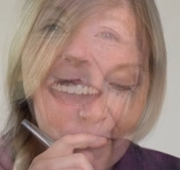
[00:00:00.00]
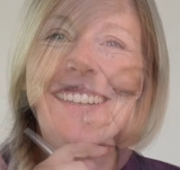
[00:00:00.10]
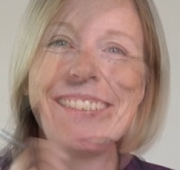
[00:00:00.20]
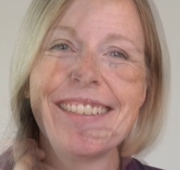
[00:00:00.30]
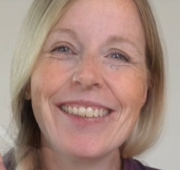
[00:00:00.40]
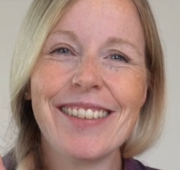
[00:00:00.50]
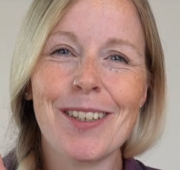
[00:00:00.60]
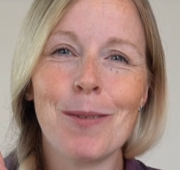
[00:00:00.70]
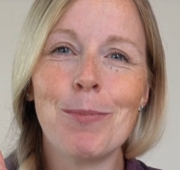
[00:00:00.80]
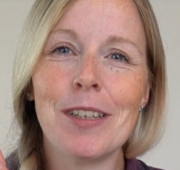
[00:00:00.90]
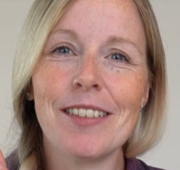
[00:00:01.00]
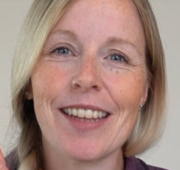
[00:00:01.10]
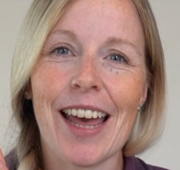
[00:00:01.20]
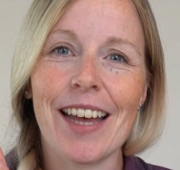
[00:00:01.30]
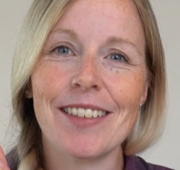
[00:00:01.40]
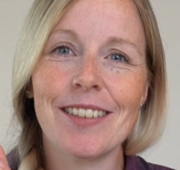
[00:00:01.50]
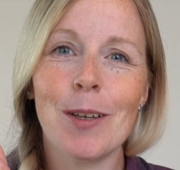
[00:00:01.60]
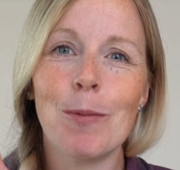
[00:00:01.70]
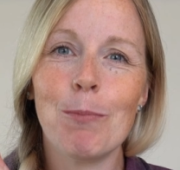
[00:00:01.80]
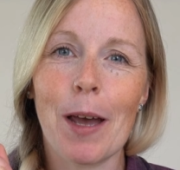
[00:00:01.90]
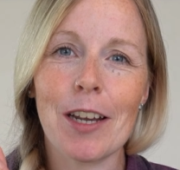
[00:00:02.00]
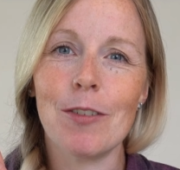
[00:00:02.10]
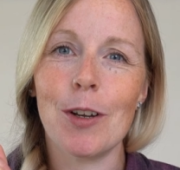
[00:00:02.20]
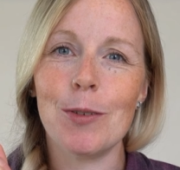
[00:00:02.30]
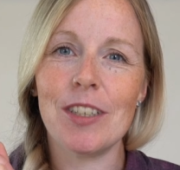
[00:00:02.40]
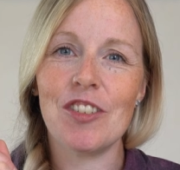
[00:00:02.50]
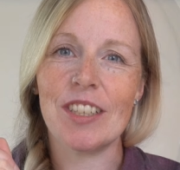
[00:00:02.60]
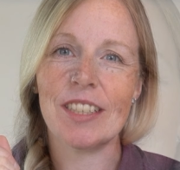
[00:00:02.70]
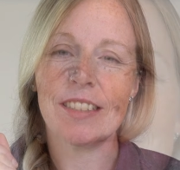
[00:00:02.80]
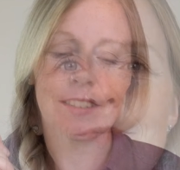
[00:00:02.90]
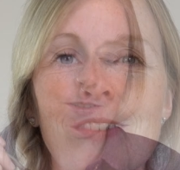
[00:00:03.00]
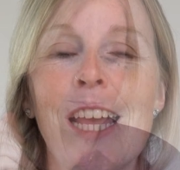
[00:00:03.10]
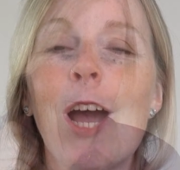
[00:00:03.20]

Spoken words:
And it's as simple as that. Macaroni cheese.